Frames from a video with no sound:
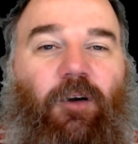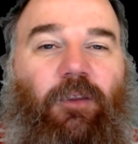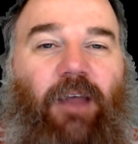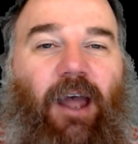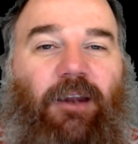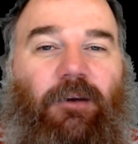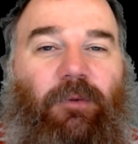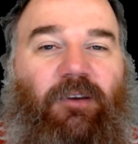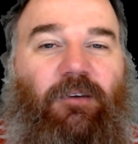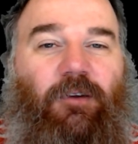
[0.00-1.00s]
on the
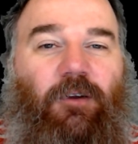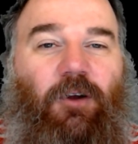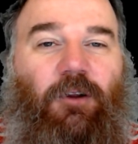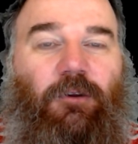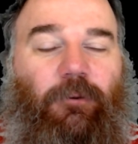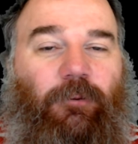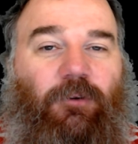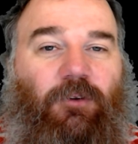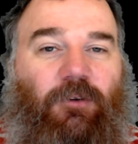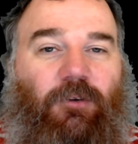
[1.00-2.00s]
Anubis and it got
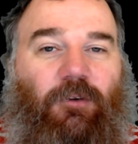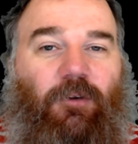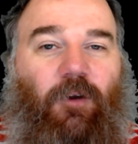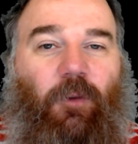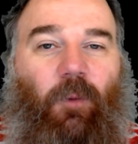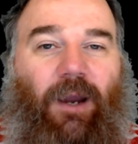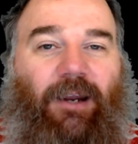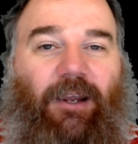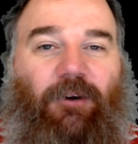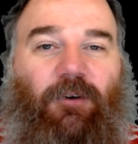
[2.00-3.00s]
loose on the way
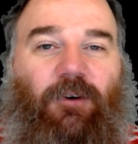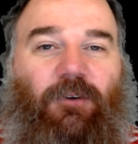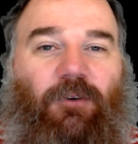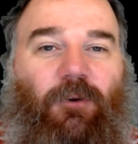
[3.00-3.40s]
to Eros,